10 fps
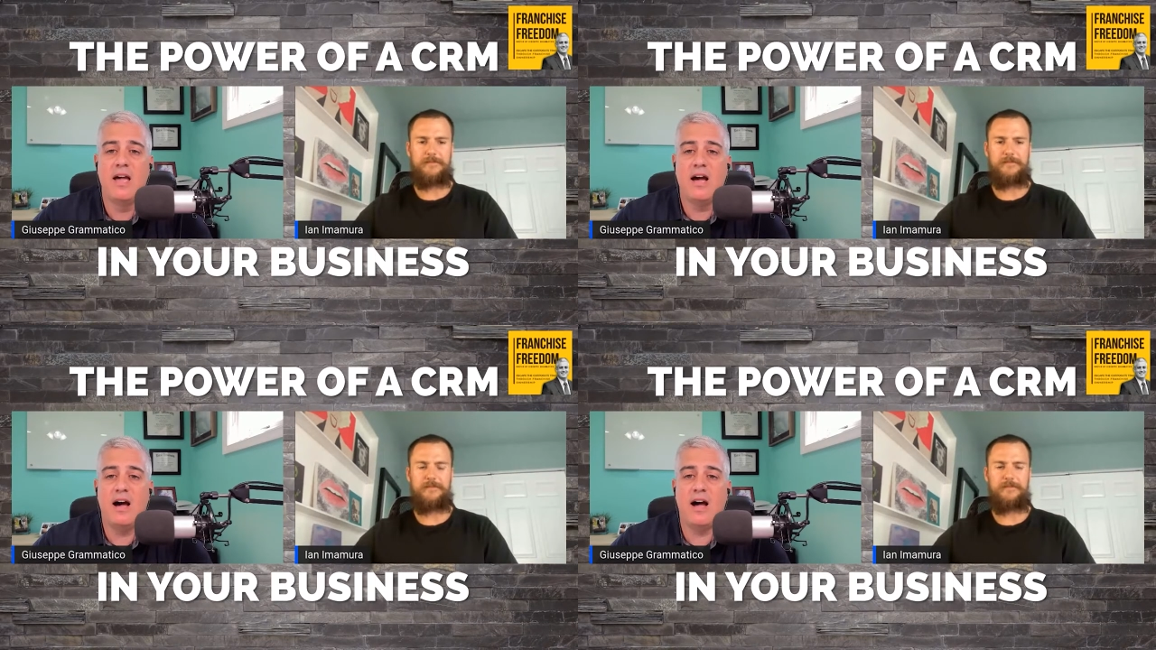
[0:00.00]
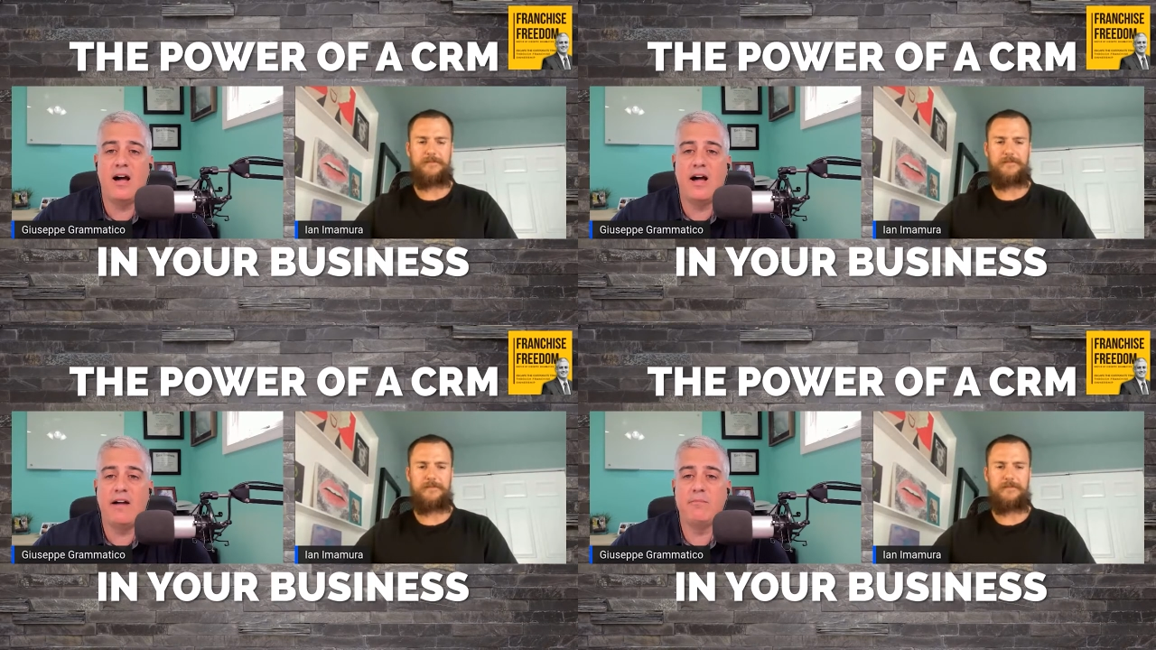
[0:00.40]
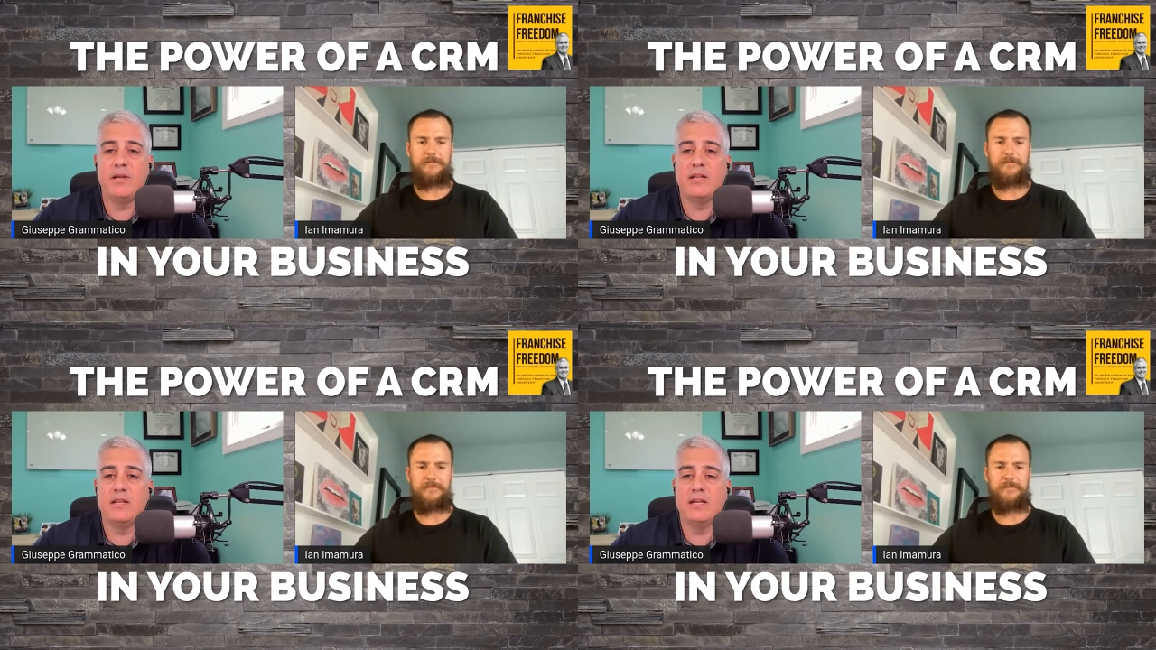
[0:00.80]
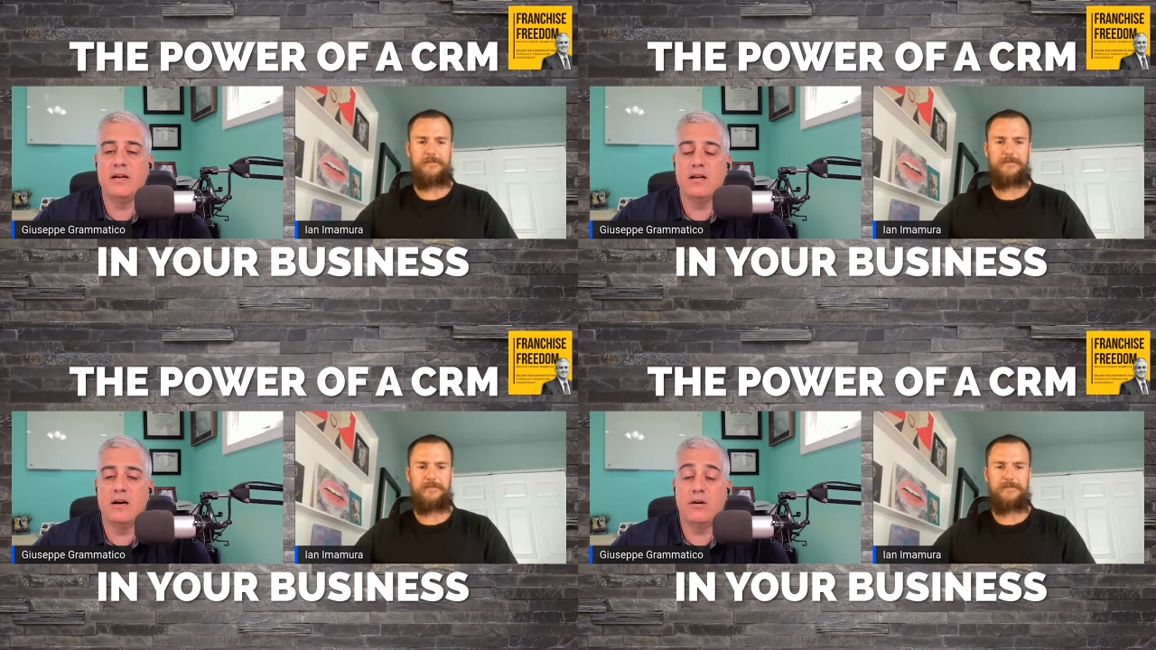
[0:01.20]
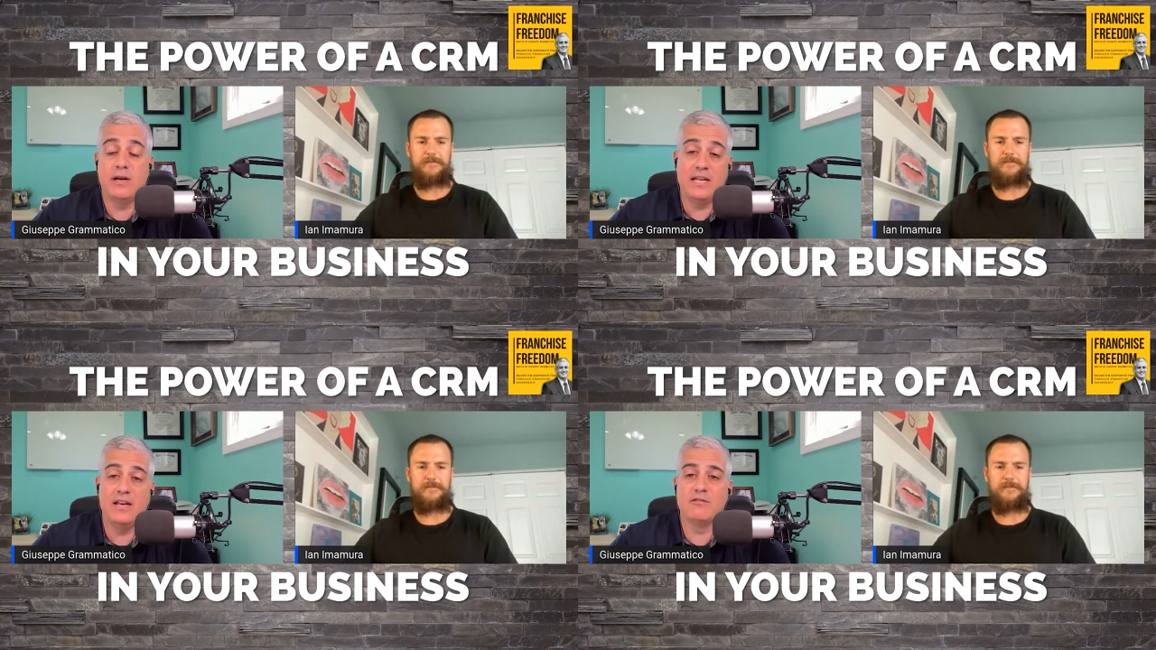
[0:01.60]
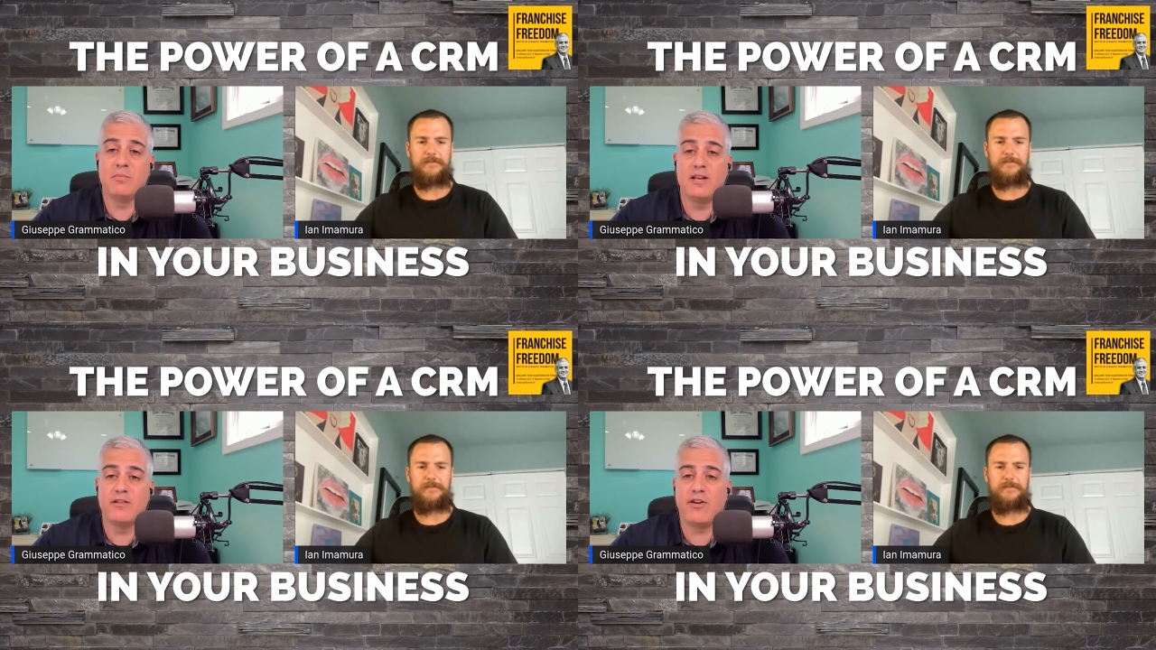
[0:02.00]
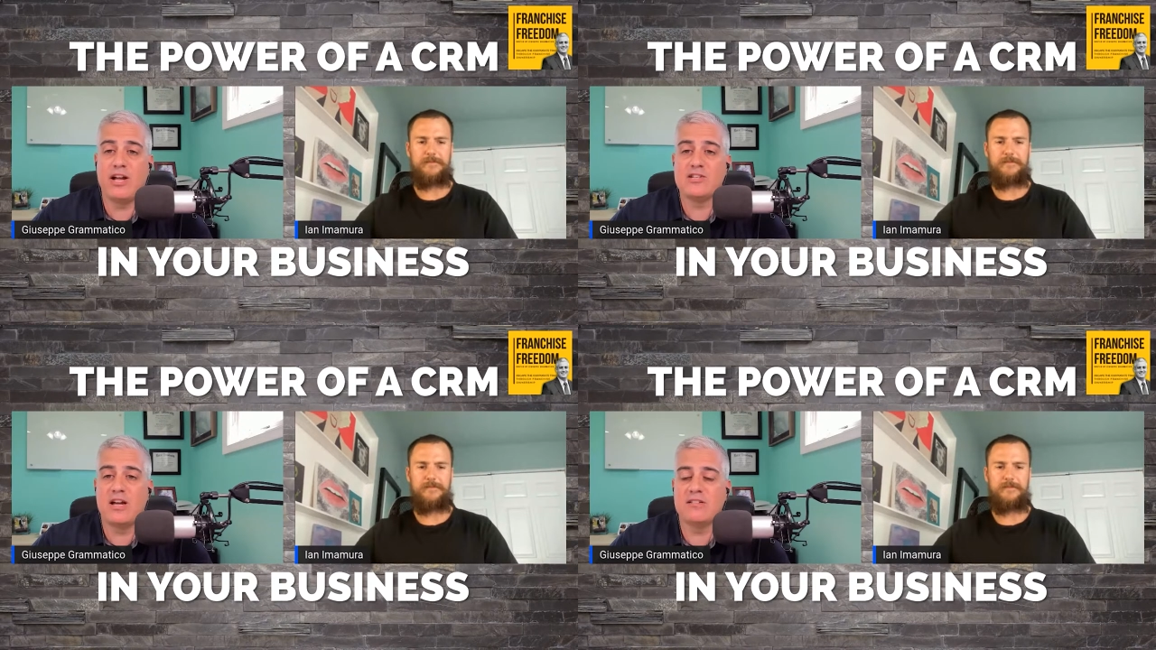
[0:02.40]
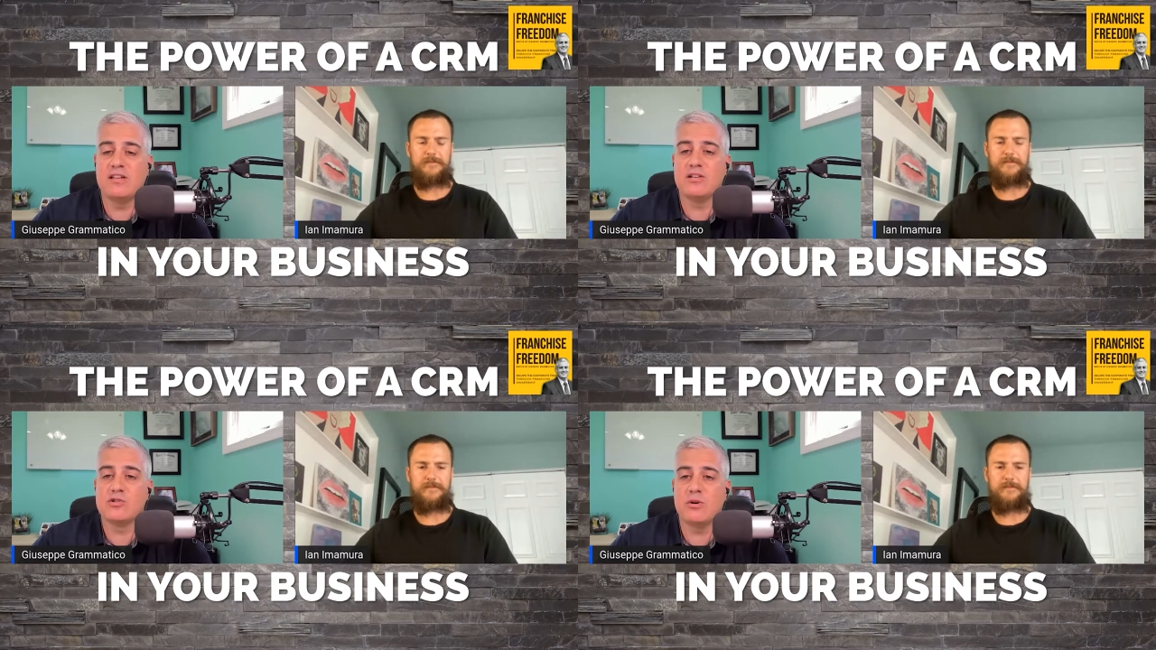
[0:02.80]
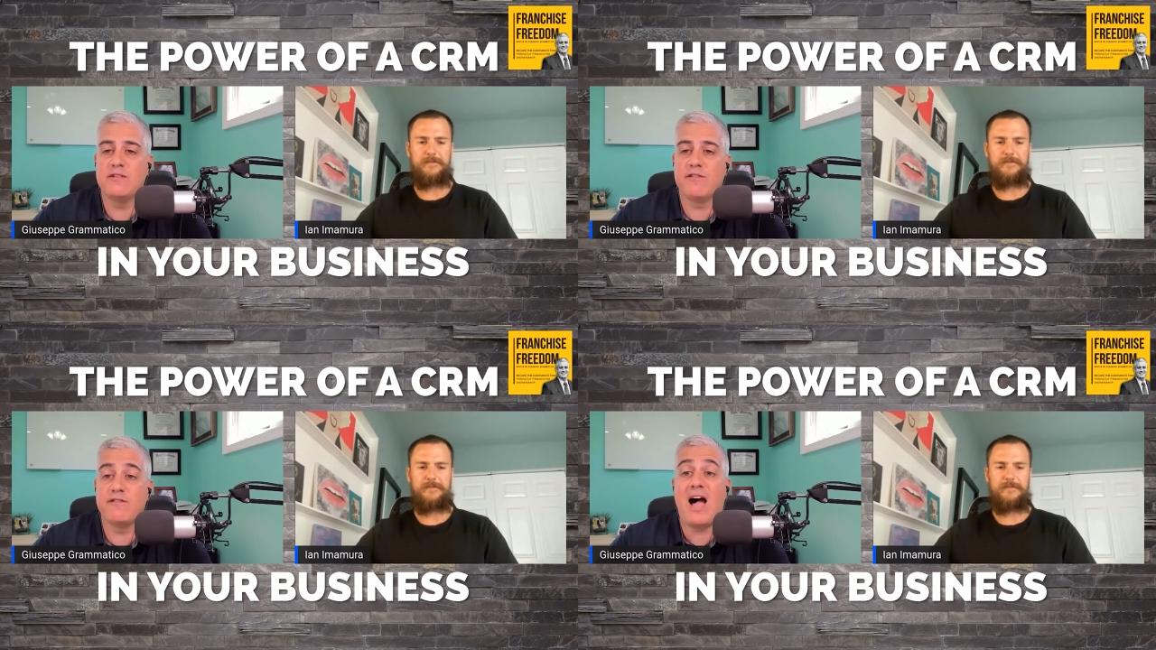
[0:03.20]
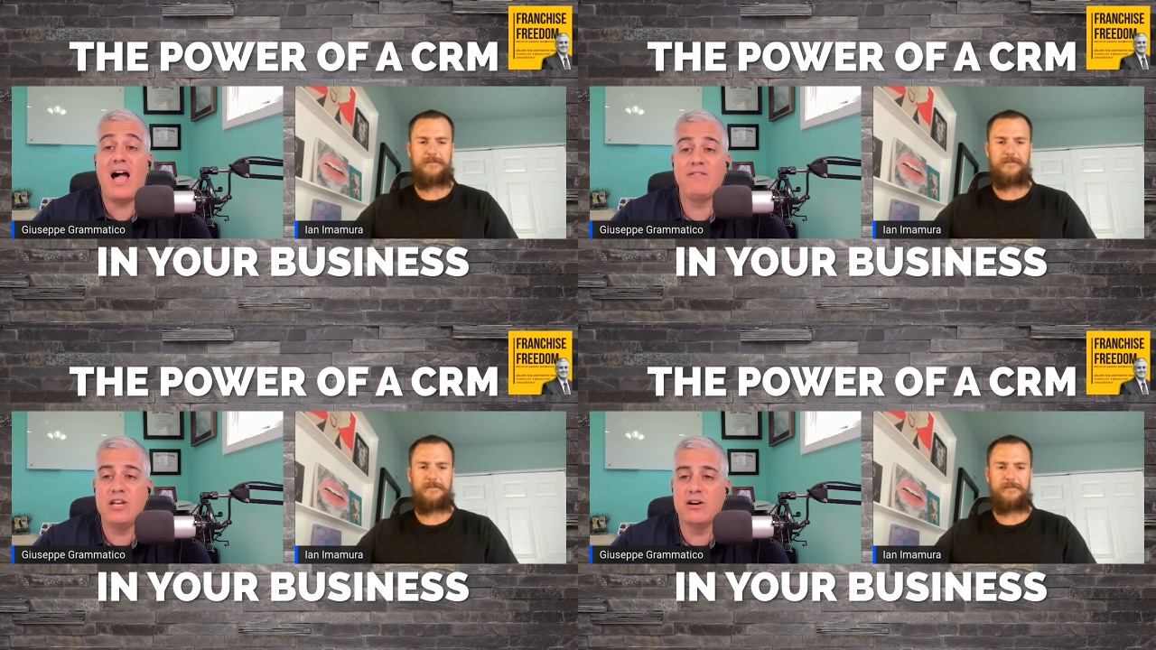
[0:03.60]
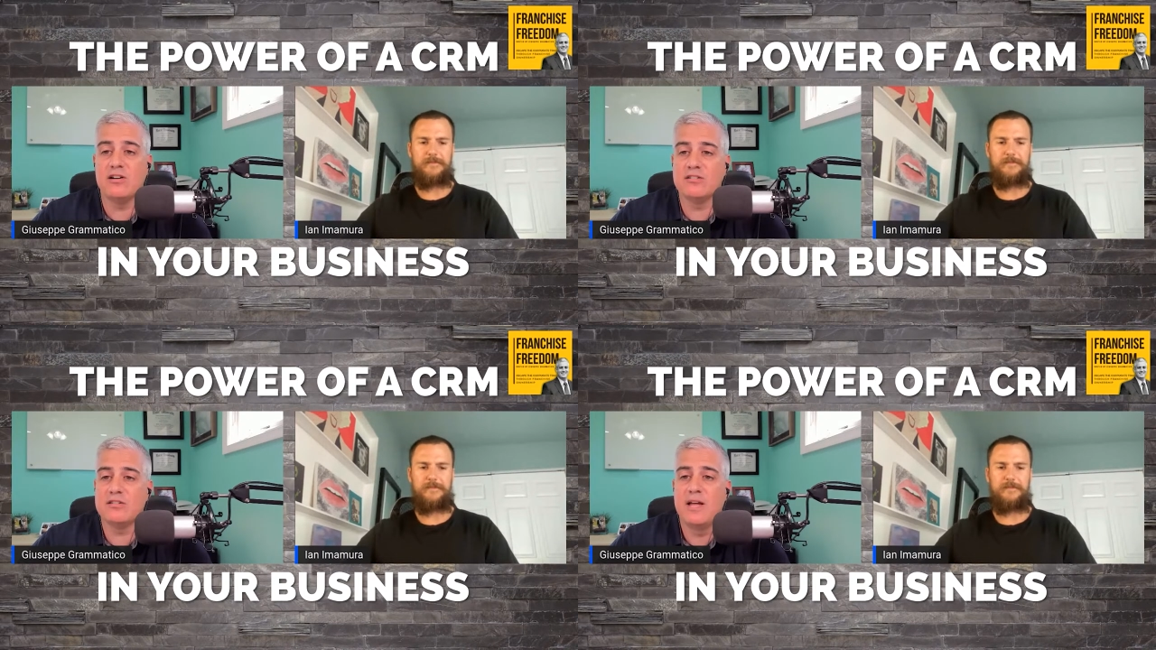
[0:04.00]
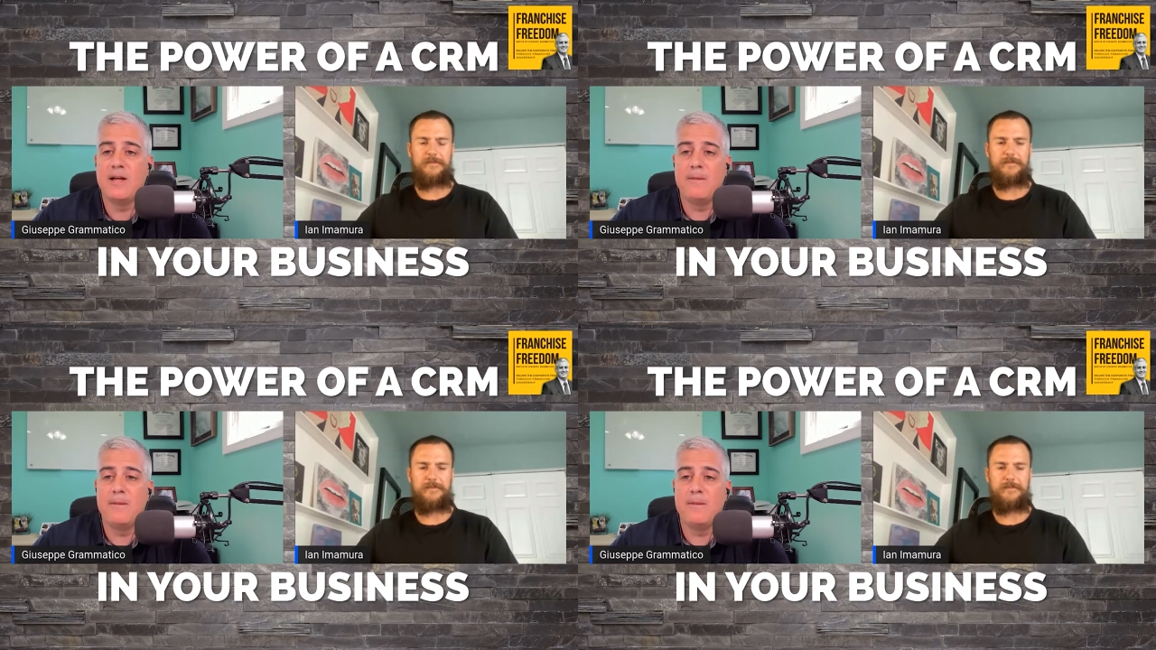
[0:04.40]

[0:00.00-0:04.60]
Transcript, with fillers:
Speaker 1: Uh, I've been in the, or Ian has been in the franchise industry for five years